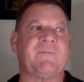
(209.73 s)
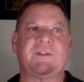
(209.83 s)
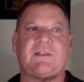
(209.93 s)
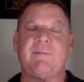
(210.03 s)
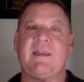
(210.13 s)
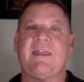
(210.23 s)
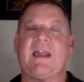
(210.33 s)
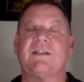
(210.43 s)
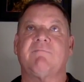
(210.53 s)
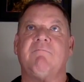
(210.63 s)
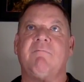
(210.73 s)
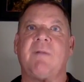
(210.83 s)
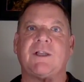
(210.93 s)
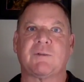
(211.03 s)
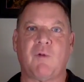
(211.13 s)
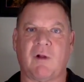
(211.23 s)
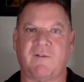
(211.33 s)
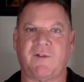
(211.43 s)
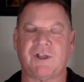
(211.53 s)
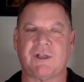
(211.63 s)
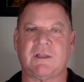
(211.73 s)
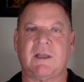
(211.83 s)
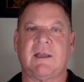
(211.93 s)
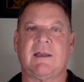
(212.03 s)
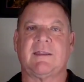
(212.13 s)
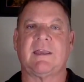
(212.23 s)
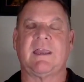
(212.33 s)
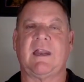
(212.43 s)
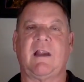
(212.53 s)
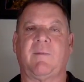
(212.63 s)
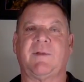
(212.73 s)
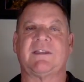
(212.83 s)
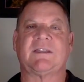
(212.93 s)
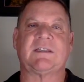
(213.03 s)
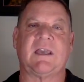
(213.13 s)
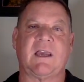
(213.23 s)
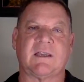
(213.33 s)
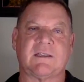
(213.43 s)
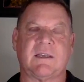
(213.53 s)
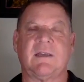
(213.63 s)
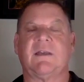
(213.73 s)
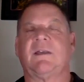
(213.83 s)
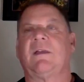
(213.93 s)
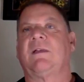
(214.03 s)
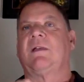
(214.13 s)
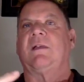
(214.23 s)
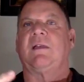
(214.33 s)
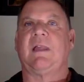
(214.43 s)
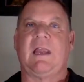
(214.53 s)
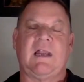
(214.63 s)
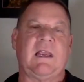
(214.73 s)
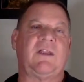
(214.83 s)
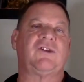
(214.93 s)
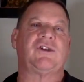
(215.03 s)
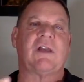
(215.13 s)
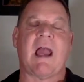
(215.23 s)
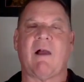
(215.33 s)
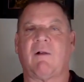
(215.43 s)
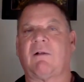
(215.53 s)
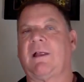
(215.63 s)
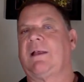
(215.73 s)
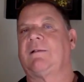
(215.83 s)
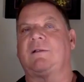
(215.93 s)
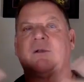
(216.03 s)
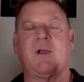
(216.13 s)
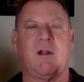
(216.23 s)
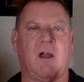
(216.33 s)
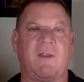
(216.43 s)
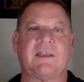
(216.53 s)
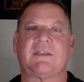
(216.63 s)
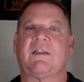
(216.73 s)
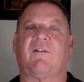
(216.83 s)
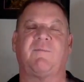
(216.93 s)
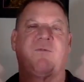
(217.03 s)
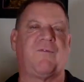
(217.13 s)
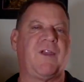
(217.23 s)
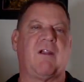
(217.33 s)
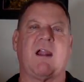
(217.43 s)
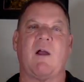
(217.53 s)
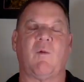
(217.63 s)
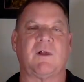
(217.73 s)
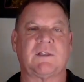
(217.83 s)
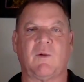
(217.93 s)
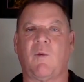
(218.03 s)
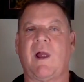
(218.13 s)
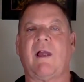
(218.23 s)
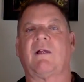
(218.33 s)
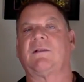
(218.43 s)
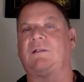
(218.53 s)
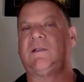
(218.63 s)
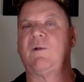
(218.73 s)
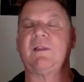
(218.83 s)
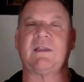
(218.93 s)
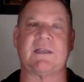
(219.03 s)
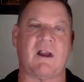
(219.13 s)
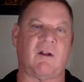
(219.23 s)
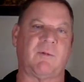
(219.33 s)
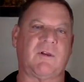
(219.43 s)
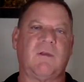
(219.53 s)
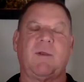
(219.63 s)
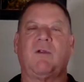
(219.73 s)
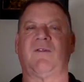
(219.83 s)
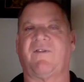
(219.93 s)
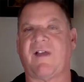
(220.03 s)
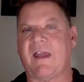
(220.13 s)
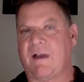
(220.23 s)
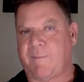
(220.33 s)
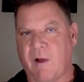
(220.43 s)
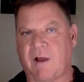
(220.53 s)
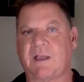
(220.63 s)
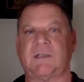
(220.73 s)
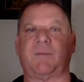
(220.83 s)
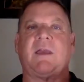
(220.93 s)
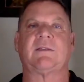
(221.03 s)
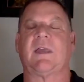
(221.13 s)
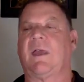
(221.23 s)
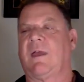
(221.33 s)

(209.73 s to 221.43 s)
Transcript: To me, that is much more efficient than getting up at 6, eating, showering, doing all that stuff, figuring out what to wear, doing the terrible commute, finding a parking space.